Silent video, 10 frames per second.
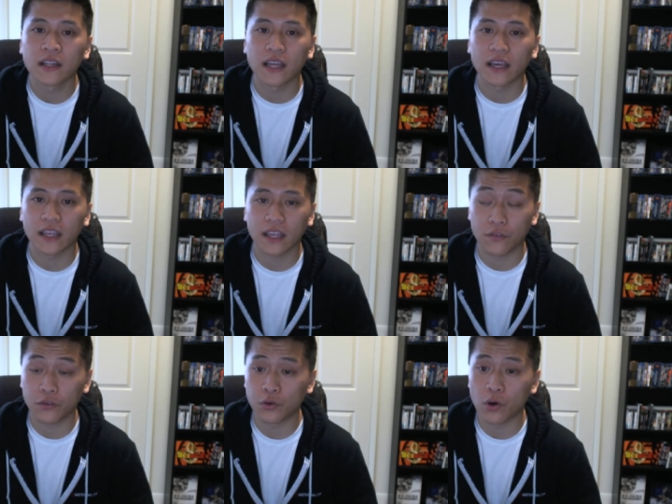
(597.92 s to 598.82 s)
like
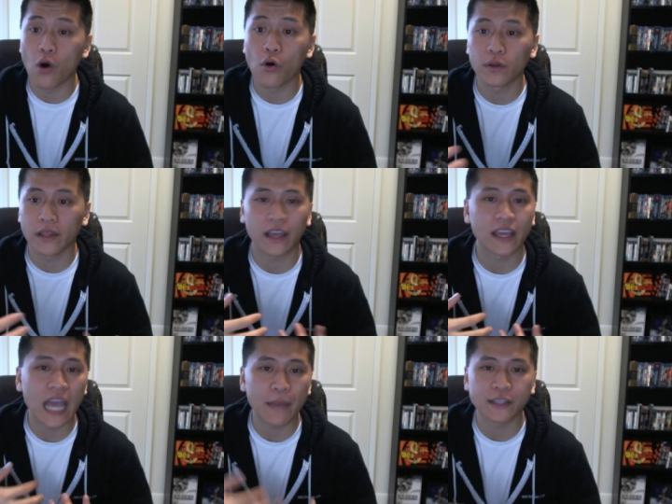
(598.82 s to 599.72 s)
if you own like a
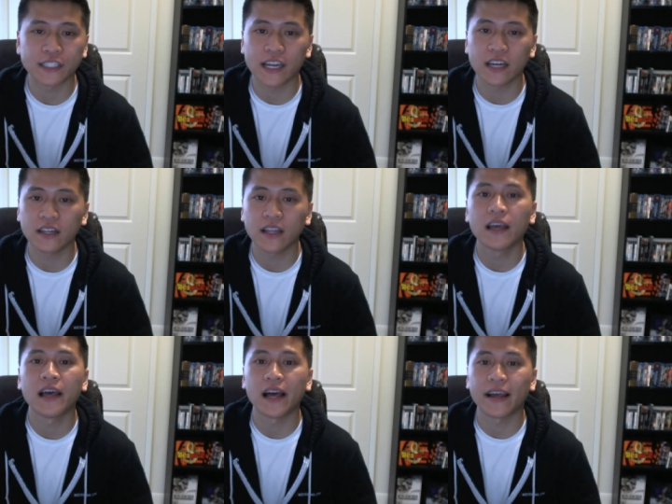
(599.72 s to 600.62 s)
gaming channel,
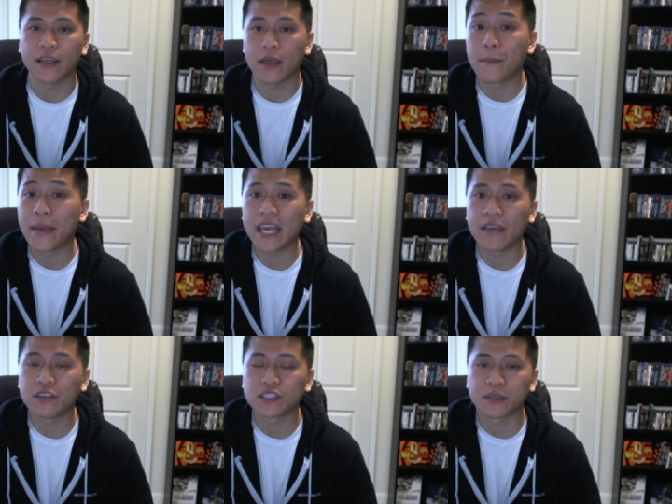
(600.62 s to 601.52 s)
uh, it may give
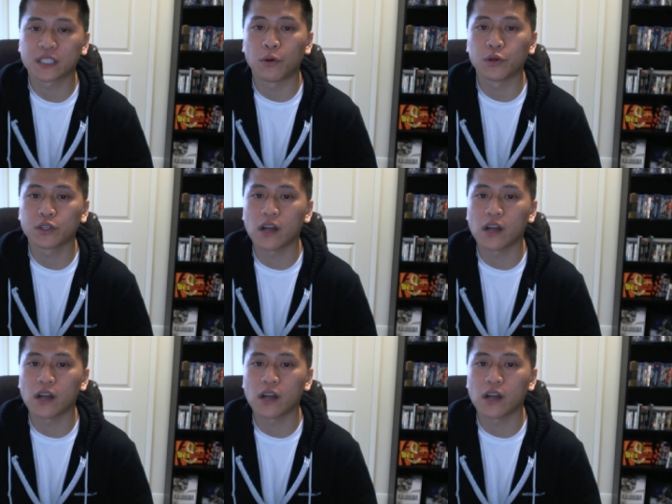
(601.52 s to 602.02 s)
you some exposure.